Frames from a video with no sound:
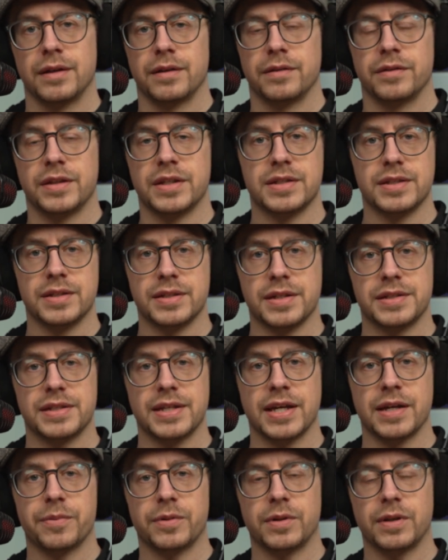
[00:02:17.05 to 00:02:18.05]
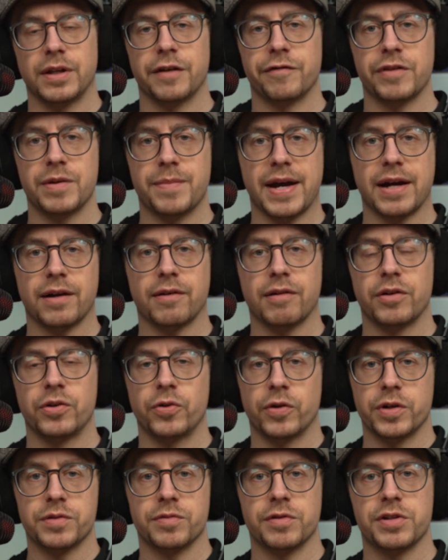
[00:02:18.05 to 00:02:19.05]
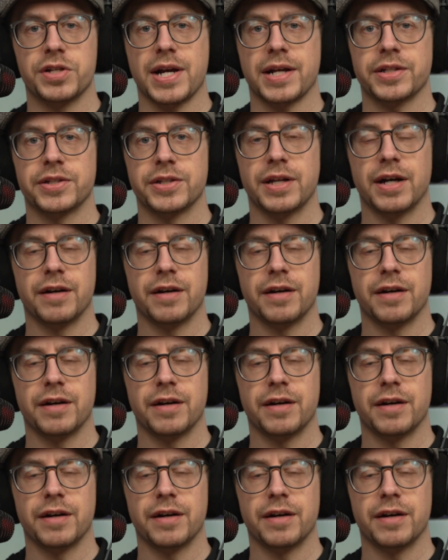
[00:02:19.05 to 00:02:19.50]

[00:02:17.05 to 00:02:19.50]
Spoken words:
This is a sample of the background noise rejection